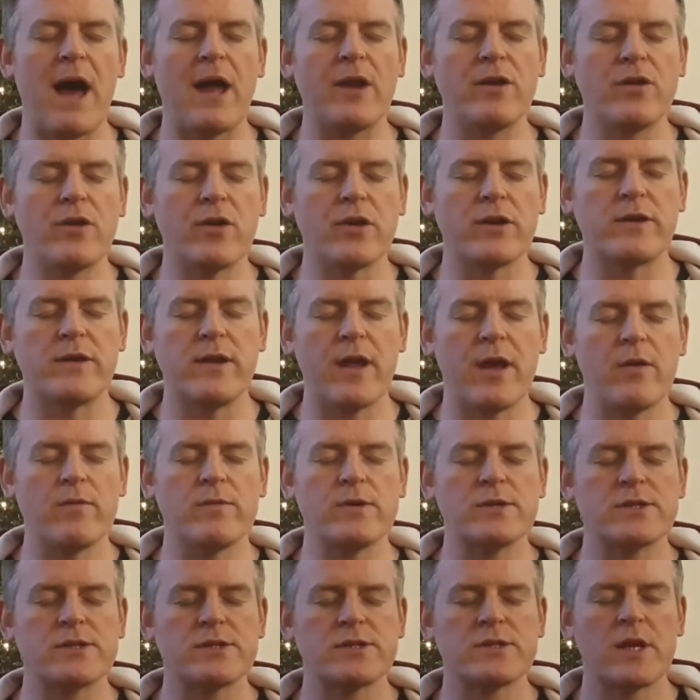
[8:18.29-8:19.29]
and good
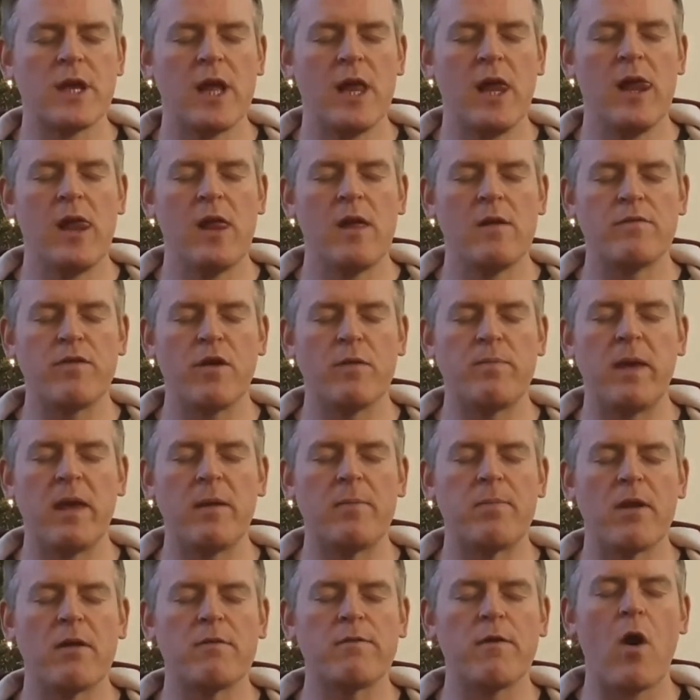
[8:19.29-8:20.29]
news for
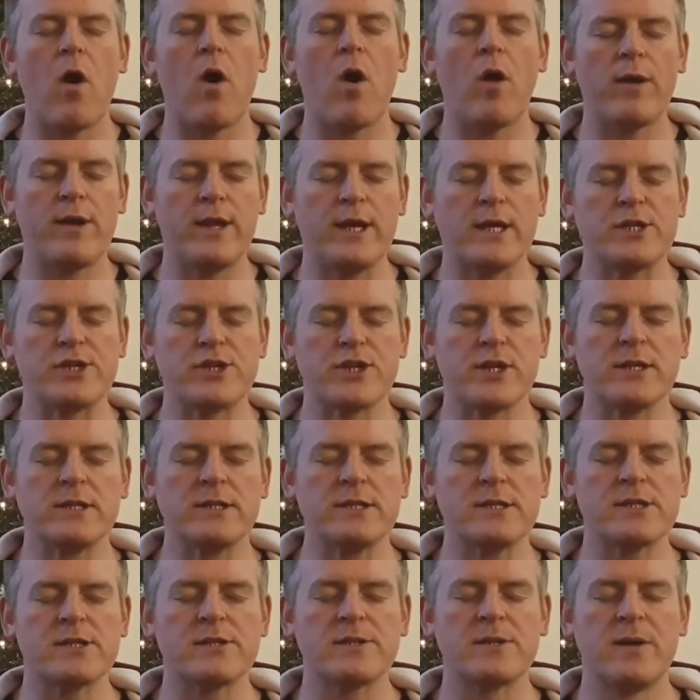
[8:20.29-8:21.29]
people of all
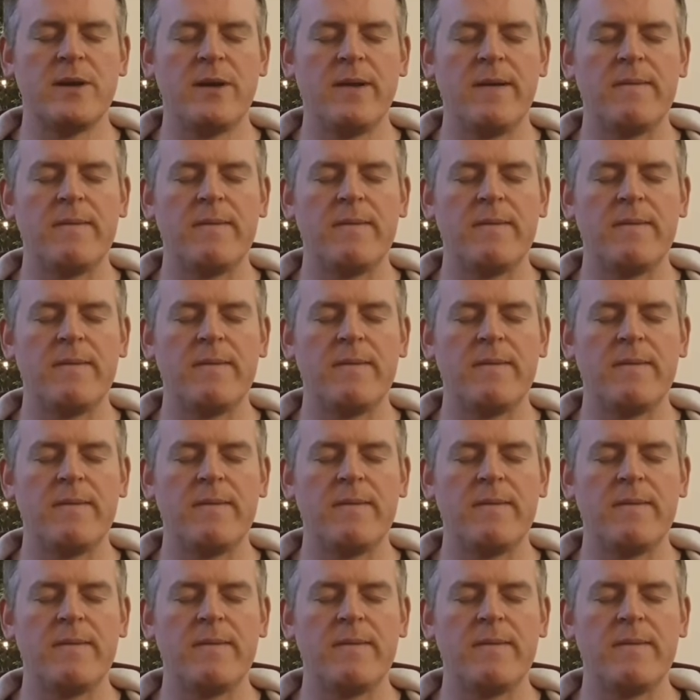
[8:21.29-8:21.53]
nations.